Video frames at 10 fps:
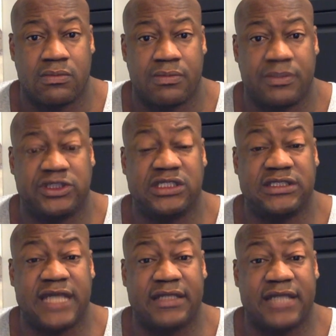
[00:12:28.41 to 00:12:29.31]
But she
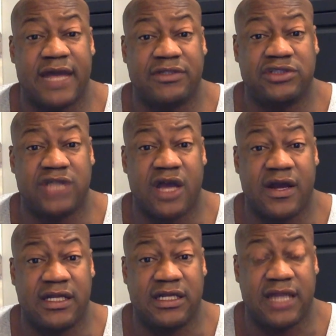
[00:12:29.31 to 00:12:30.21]
decided to have this child
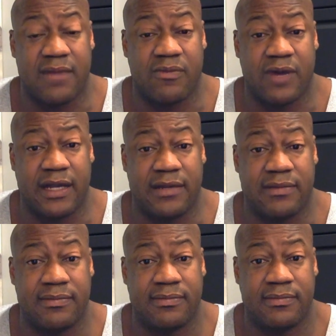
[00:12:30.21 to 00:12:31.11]
any damn way.
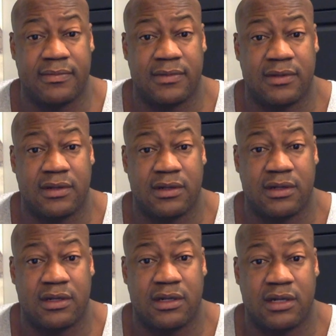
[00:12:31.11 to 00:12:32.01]

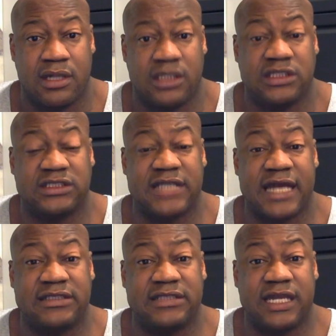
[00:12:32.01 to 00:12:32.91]
And then
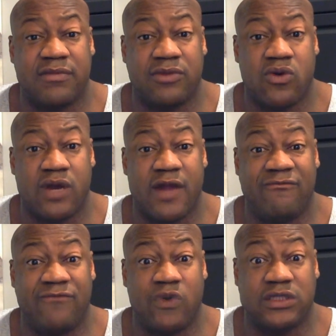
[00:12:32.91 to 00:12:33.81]
decided to take him to court
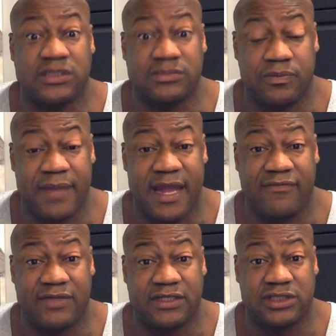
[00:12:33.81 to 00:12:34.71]
and force him to pay
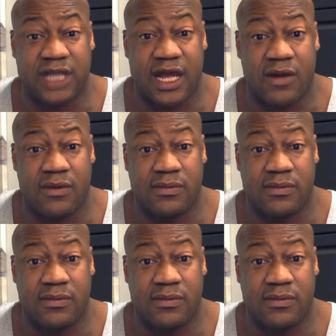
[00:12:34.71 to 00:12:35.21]
for this child